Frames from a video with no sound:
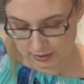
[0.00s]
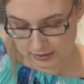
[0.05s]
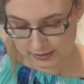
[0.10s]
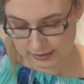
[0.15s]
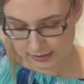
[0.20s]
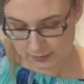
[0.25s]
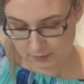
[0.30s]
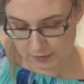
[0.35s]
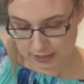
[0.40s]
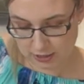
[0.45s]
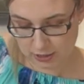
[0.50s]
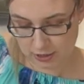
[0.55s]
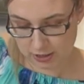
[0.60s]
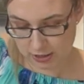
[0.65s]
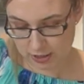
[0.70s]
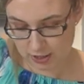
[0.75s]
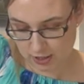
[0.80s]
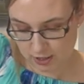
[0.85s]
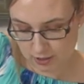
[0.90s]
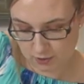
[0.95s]

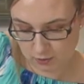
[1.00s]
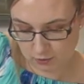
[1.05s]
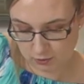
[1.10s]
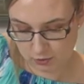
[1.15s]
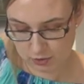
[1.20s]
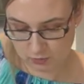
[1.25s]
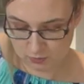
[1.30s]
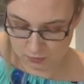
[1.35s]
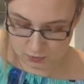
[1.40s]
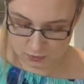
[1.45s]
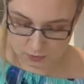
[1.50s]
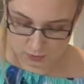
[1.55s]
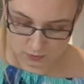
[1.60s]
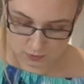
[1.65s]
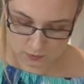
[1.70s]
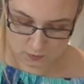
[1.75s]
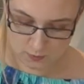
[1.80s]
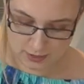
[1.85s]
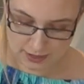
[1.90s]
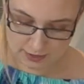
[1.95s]
spatula or spoon
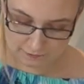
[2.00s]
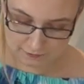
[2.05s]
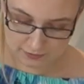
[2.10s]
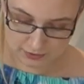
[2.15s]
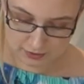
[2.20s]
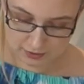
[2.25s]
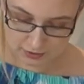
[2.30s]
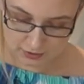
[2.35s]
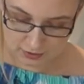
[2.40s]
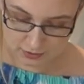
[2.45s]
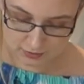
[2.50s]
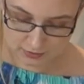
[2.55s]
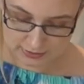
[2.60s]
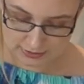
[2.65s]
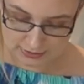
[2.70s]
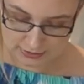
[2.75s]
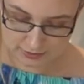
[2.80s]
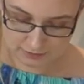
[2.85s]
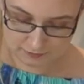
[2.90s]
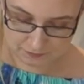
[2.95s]
or whatever you're
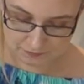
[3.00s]
using,